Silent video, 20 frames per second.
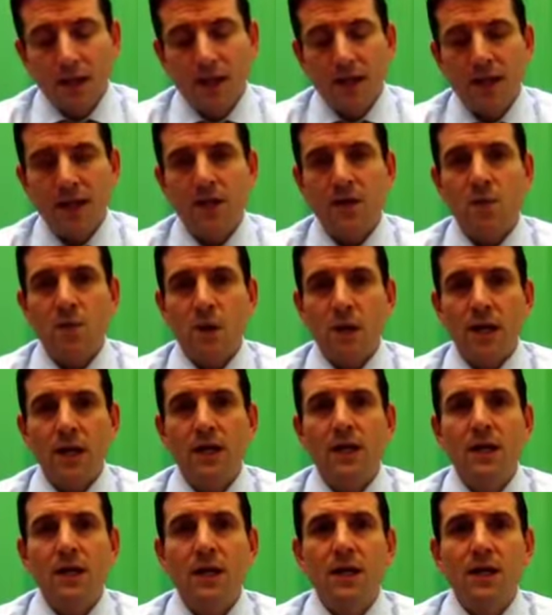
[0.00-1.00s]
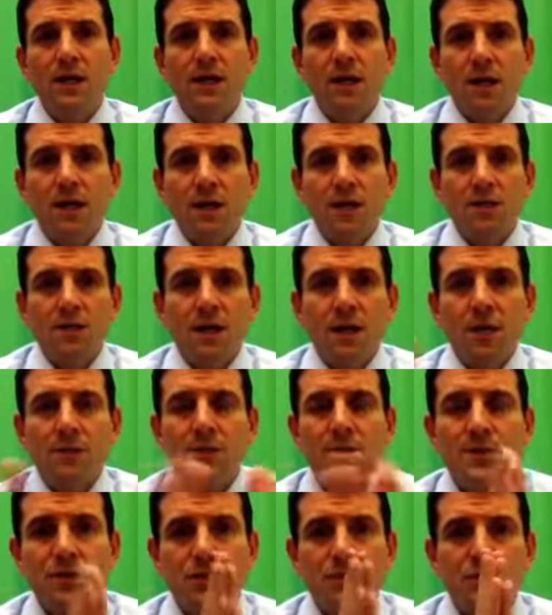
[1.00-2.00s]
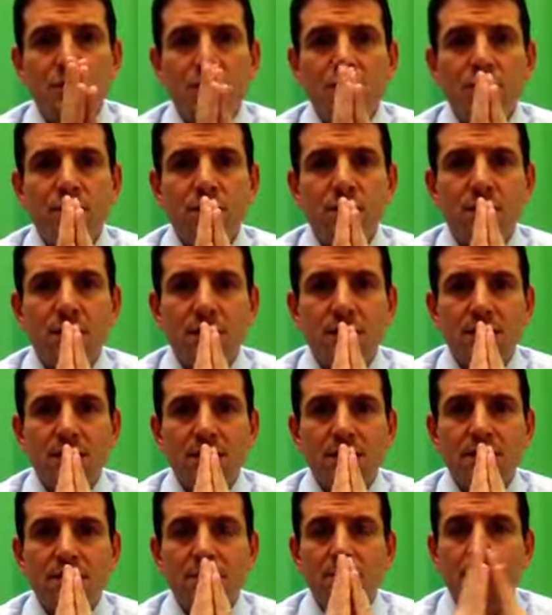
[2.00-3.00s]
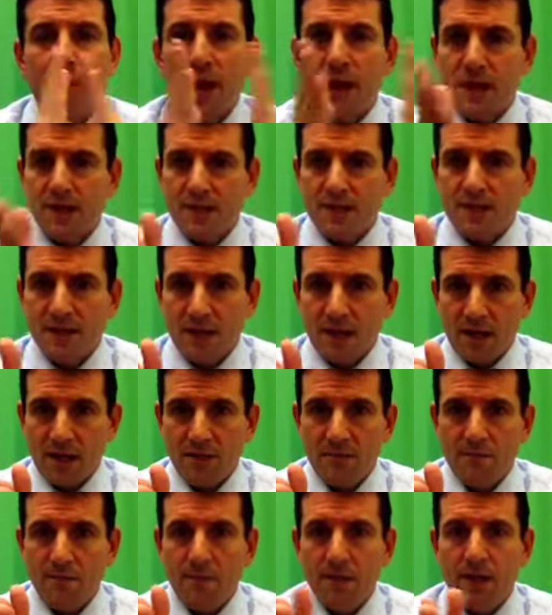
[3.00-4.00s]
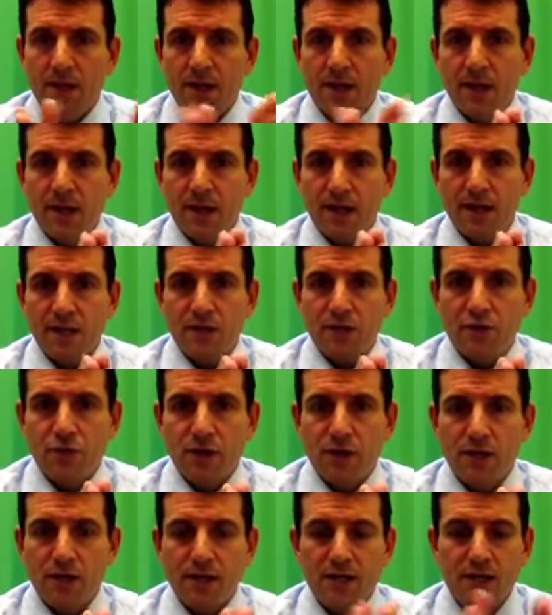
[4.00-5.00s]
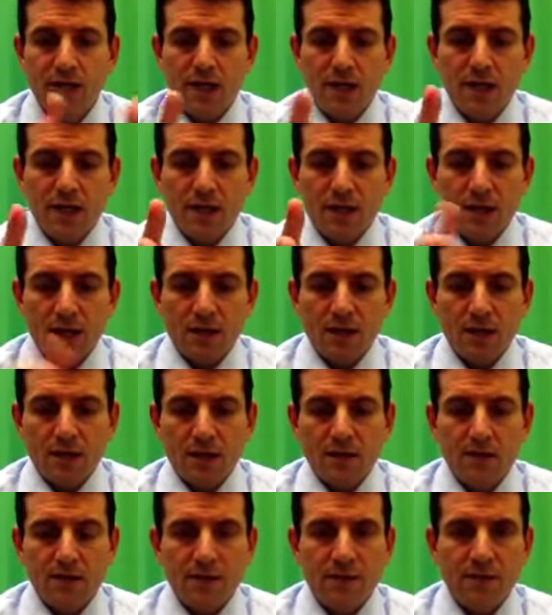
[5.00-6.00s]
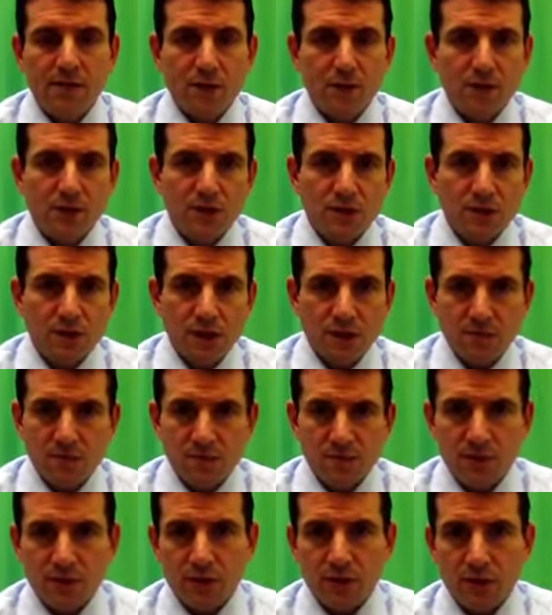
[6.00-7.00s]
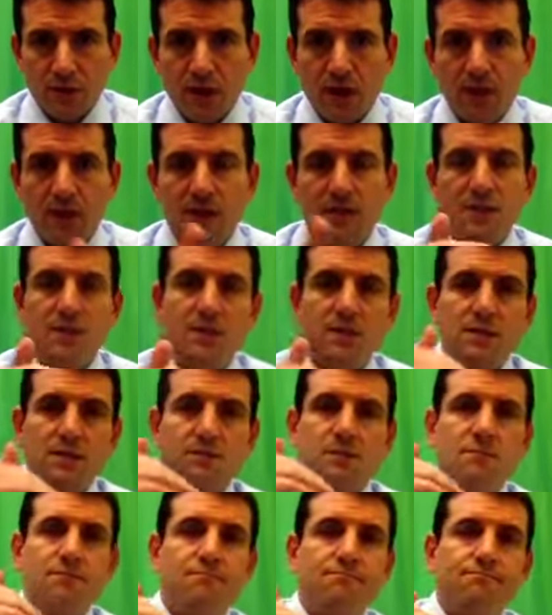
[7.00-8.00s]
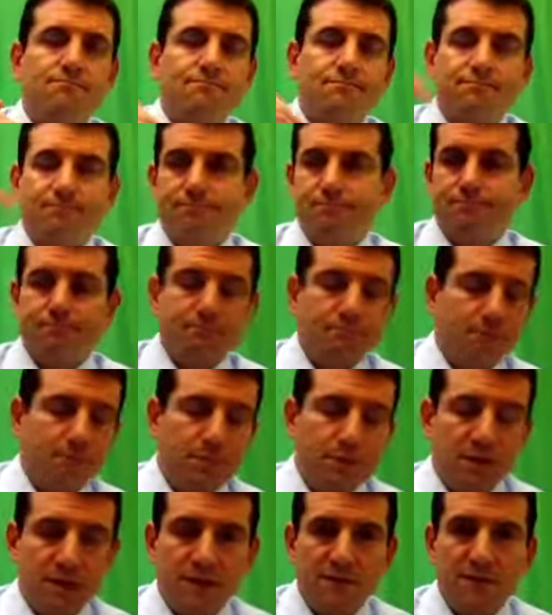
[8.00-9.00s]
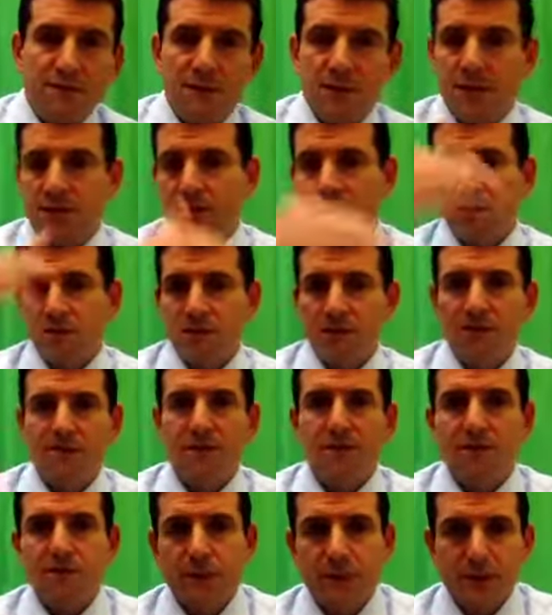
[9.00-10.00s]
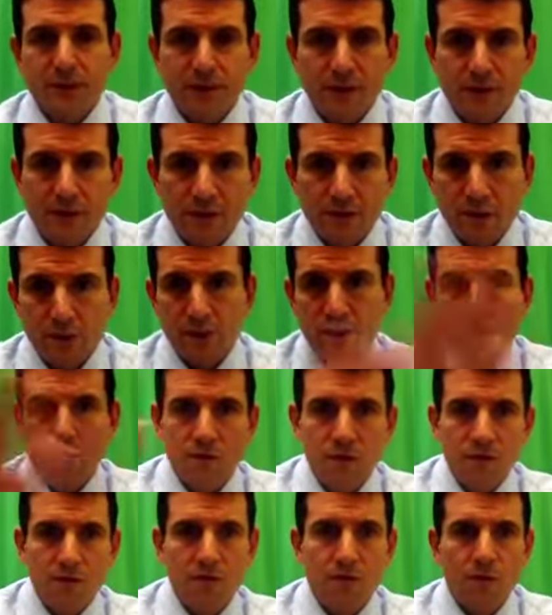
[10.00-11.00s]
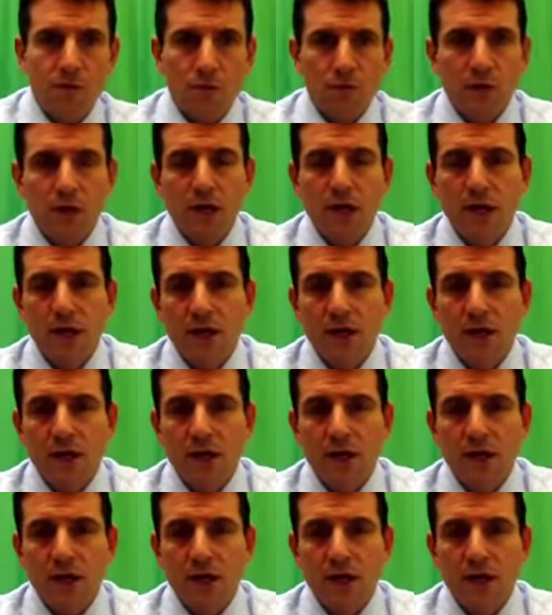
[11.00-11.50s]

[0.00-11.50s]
Anyway, the army surgeon passed on, and Dred, even though he's in Missouri, has believed that he's lived in free territory, therefore